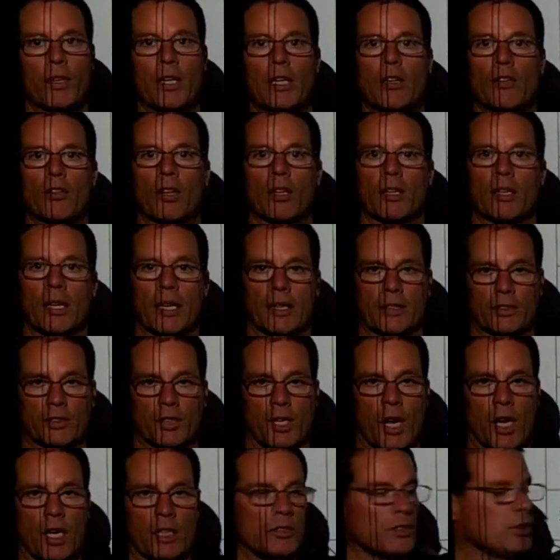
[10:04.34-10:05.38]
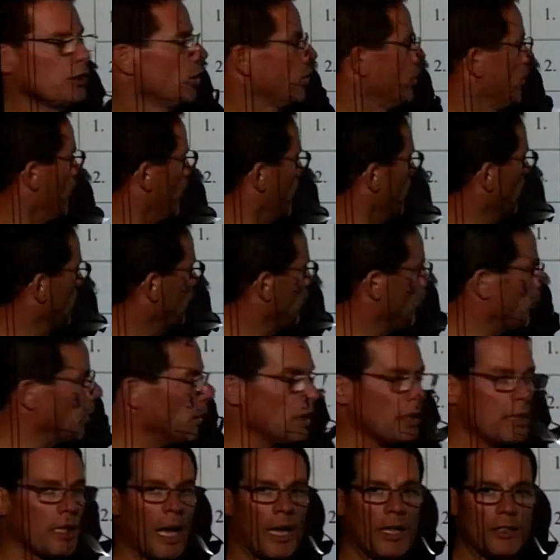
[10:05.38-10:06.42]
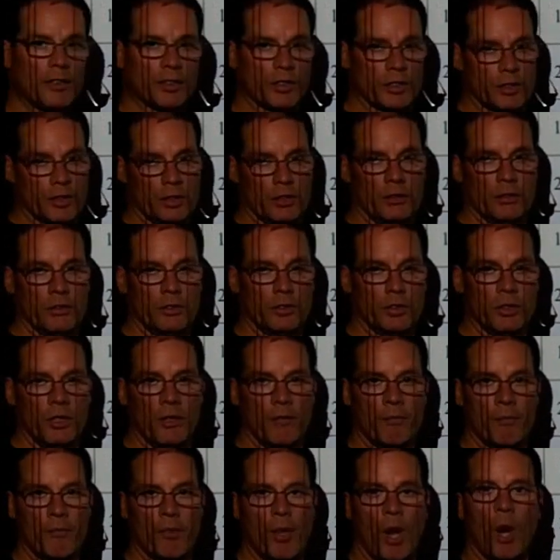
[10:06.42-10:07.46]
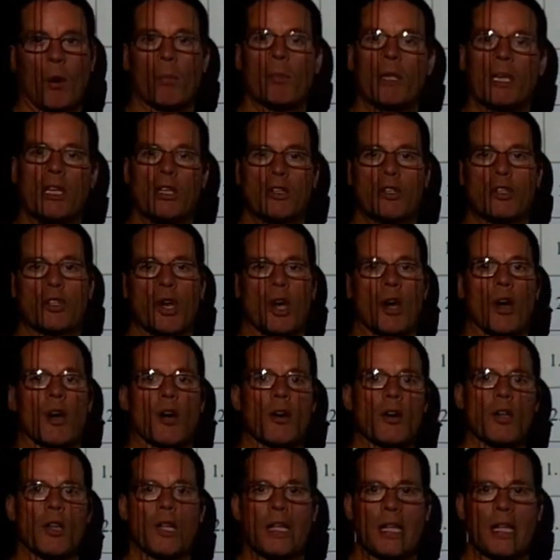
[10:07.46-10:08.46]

these electrons that are between the nitrogens are being shared